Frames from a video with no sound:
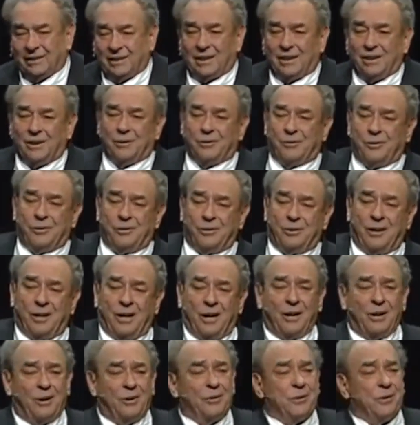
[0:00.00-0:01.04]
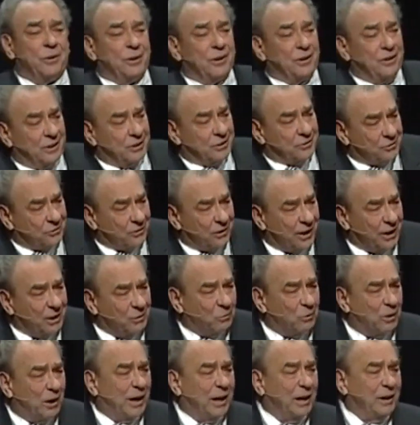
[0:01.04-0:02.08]
Those who go the
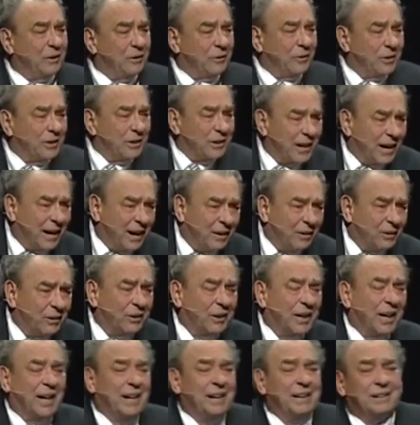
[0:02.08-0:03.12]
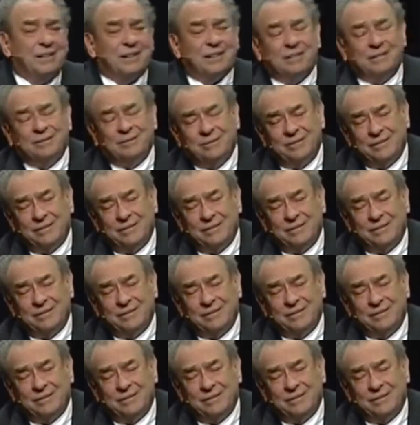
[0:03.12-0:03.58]
straight way to the narrow gate